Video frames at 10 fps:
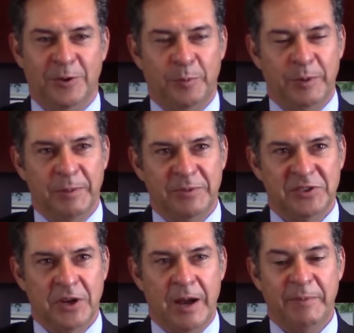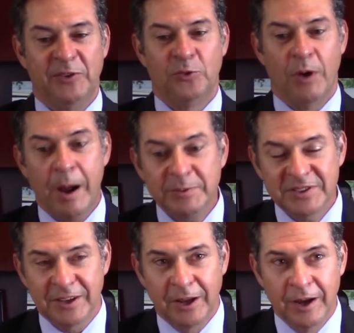to open up the shop. He drops
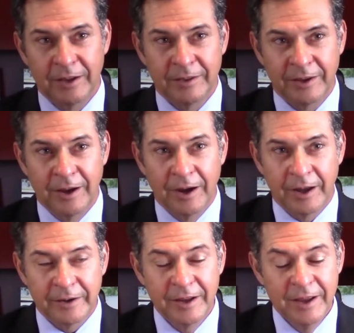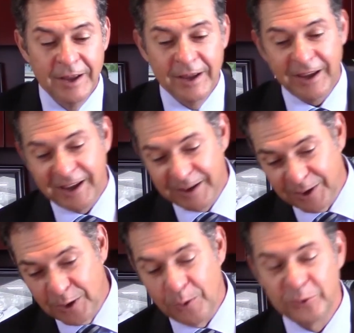the gun.
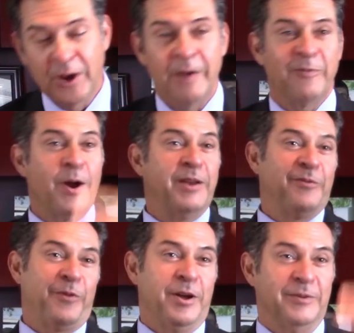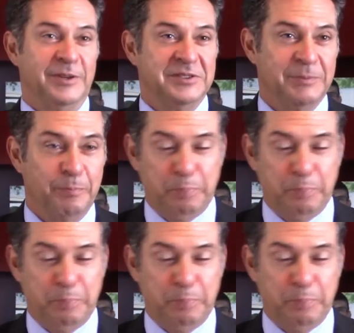It goes off right in front of us,